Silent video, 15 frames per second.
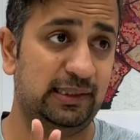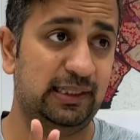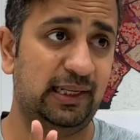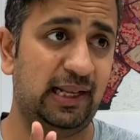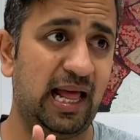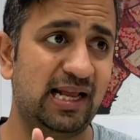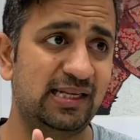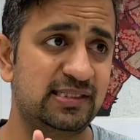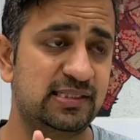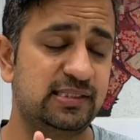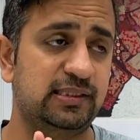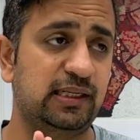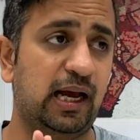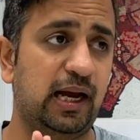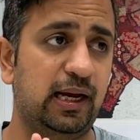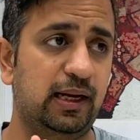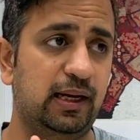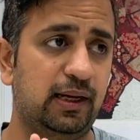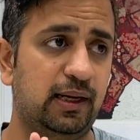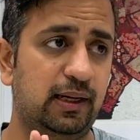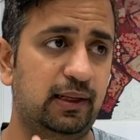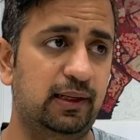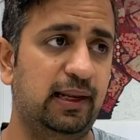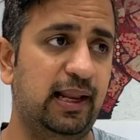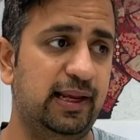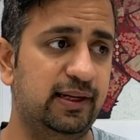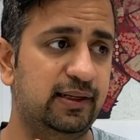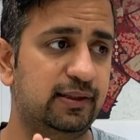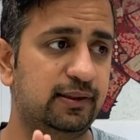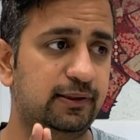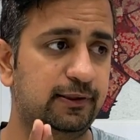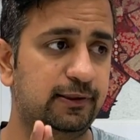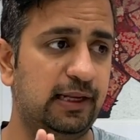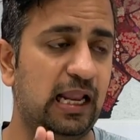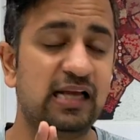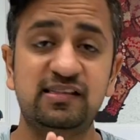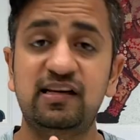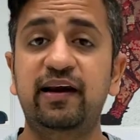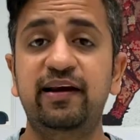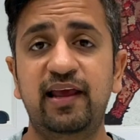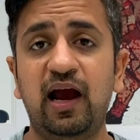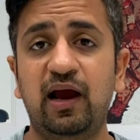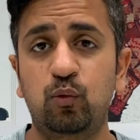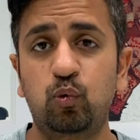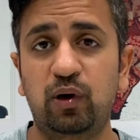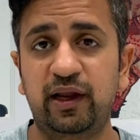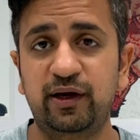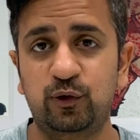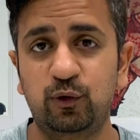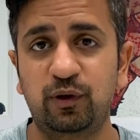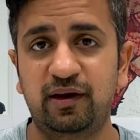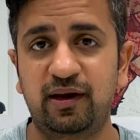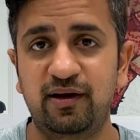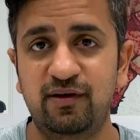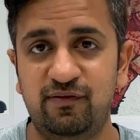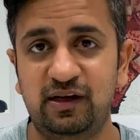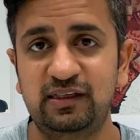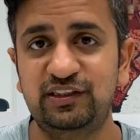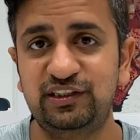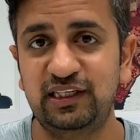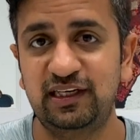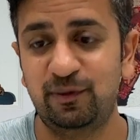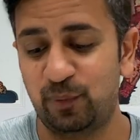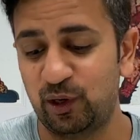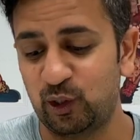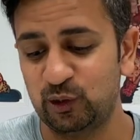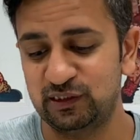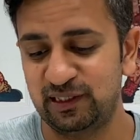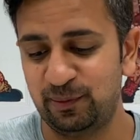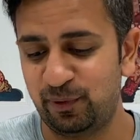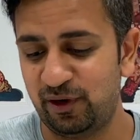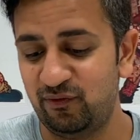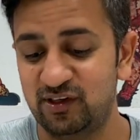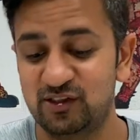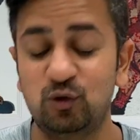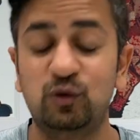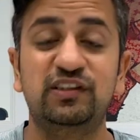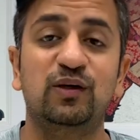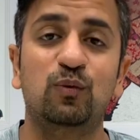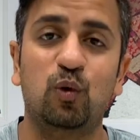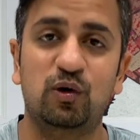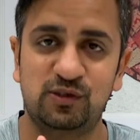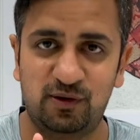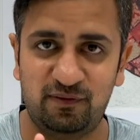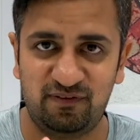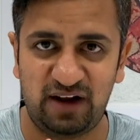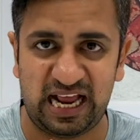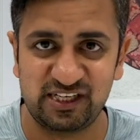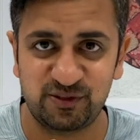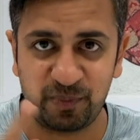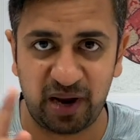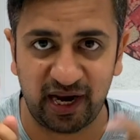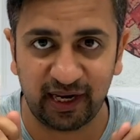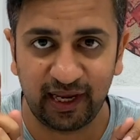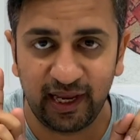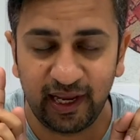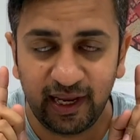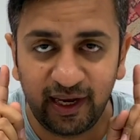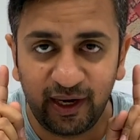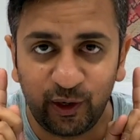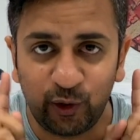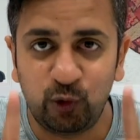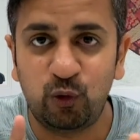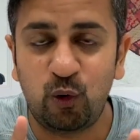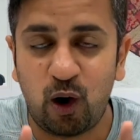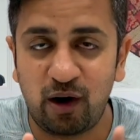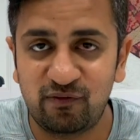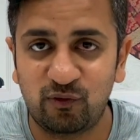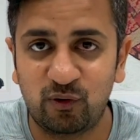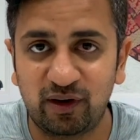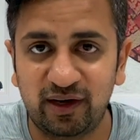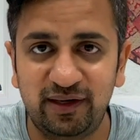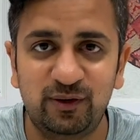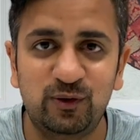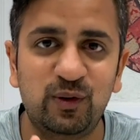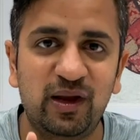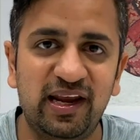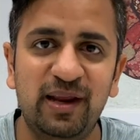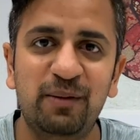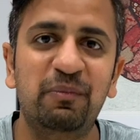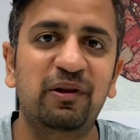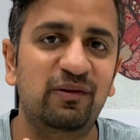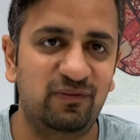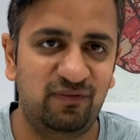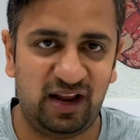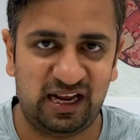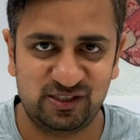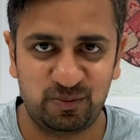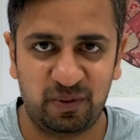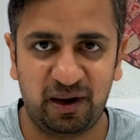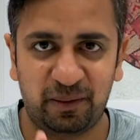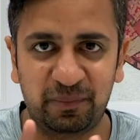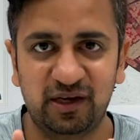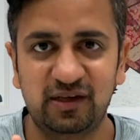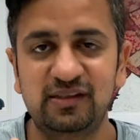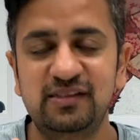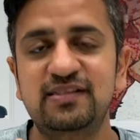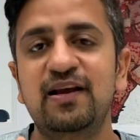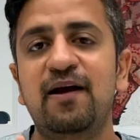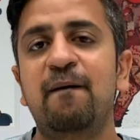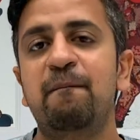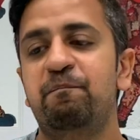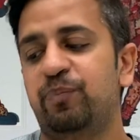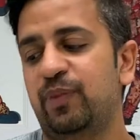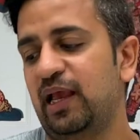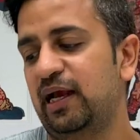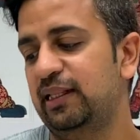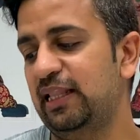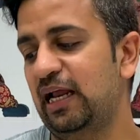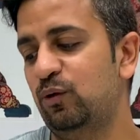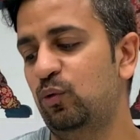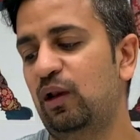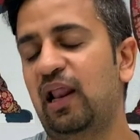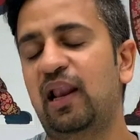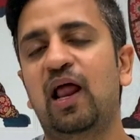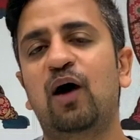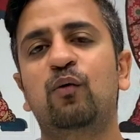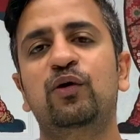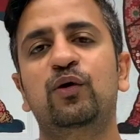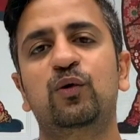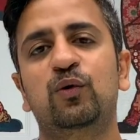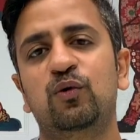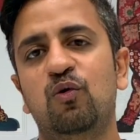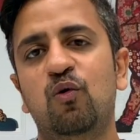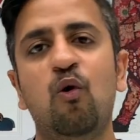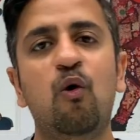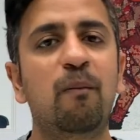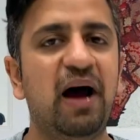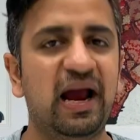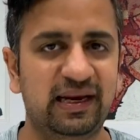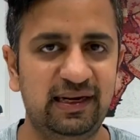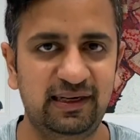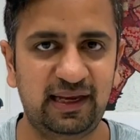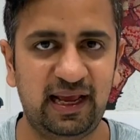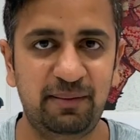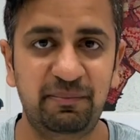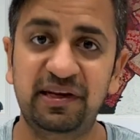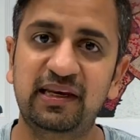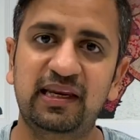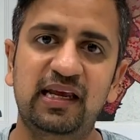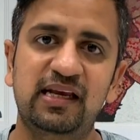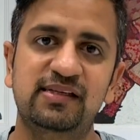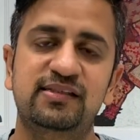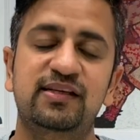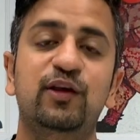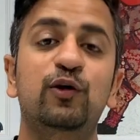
The last idea I would like to give and share, because the previous question was on flashback. Do not forget to enable flashback, because that will allow you to go back in time in case